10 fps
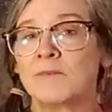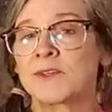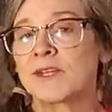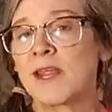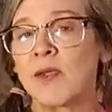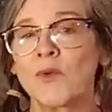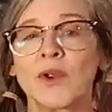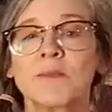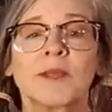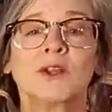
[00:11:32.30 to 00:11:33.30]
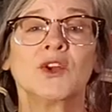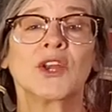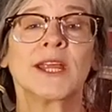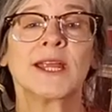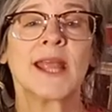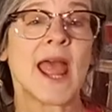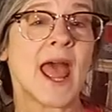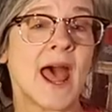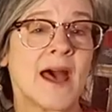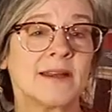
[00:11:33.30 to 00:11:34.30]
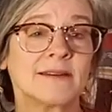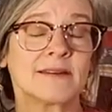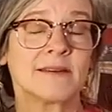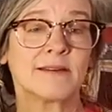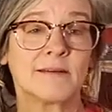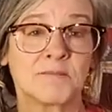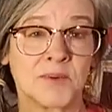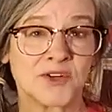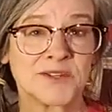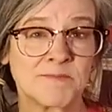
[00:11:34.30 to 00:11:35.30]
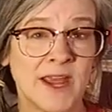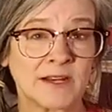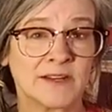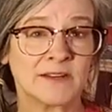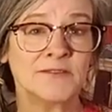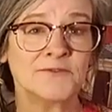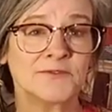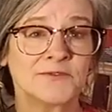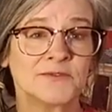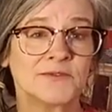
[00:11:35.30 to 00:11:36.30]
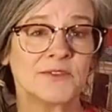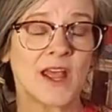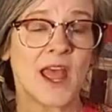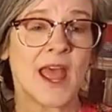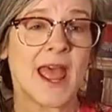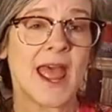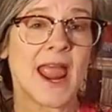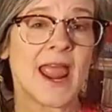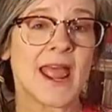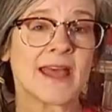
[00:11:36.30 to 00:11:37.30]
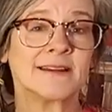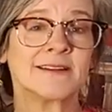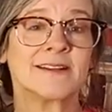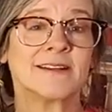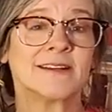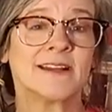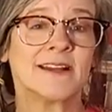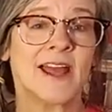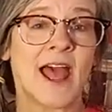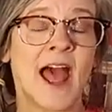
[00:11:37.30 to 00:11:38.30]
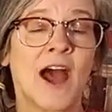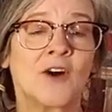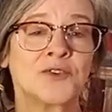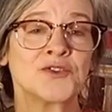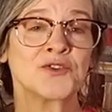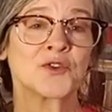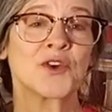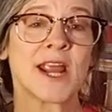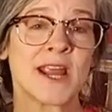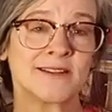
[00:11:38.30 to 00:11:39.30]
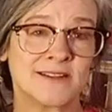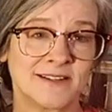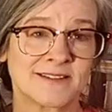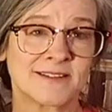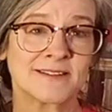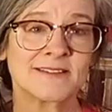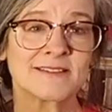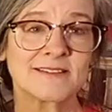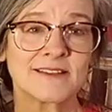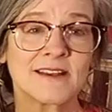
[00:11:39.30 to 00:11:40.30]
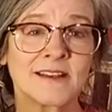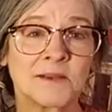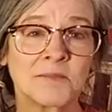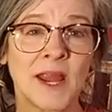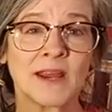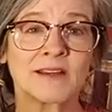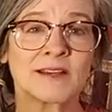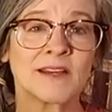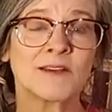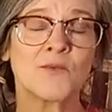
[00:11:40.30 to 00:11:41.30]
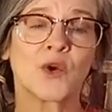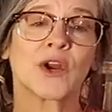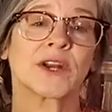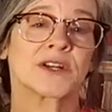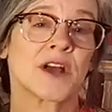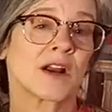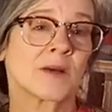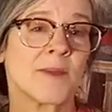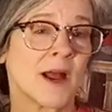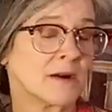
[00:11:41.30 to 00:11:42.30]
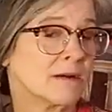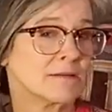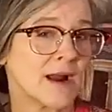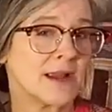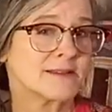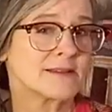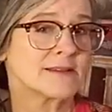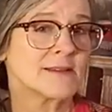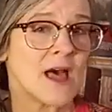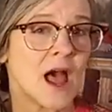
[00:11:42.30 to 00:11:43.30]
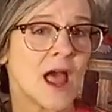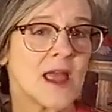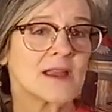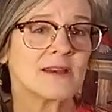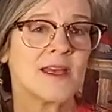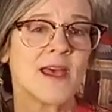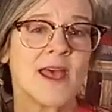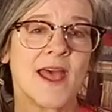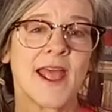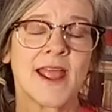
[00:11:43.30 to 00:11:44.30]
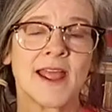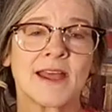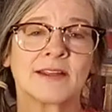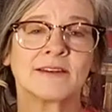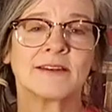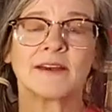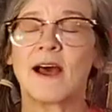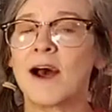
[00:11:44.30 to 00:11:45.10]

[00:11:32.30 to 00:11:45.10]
Today we're going to be looking at perspective and how to create distance in a painting. We're going to talk about horizon line and